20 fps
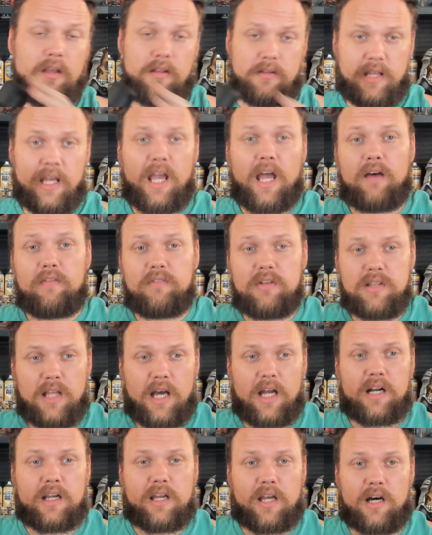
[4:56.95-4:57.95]
They have a
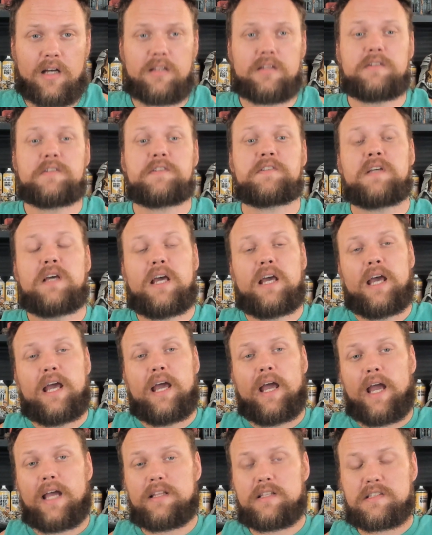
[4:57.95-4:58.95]
lot of colors,
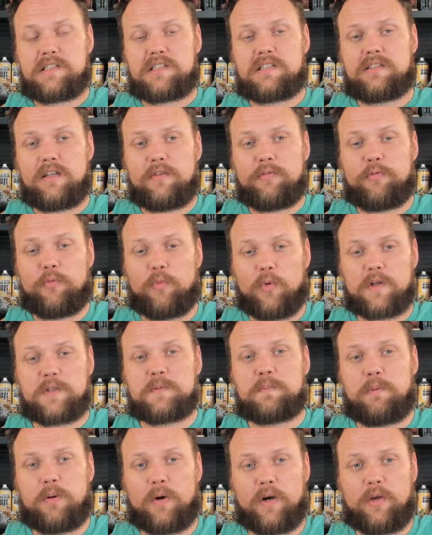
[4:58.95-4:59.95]
and this stuff works
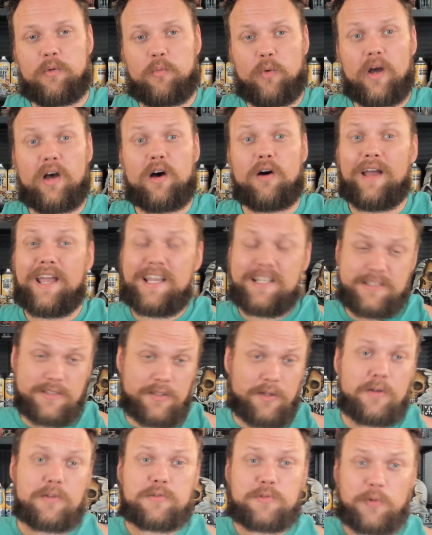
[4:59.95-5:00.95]
pretty well. It's
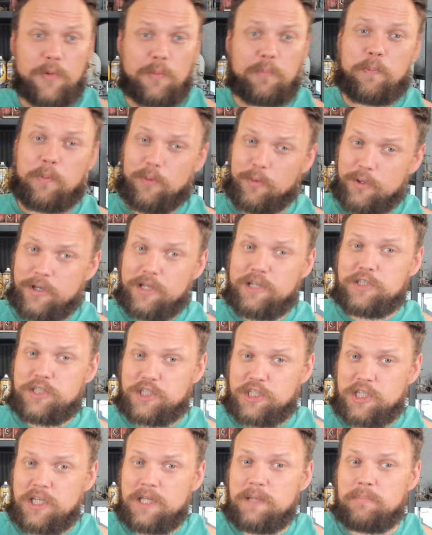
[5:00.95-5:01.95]
also pretty
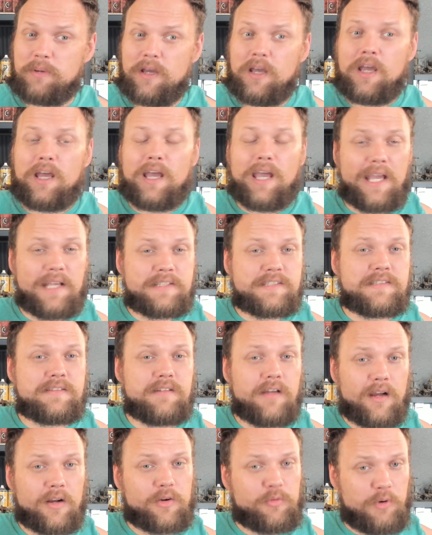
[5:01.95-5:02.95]
cheap. It's
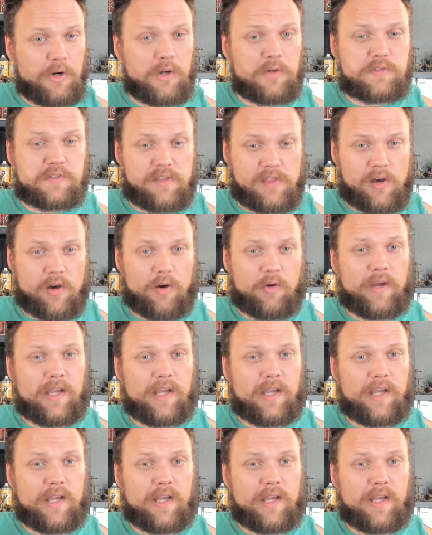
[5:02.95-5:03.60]
not gross though.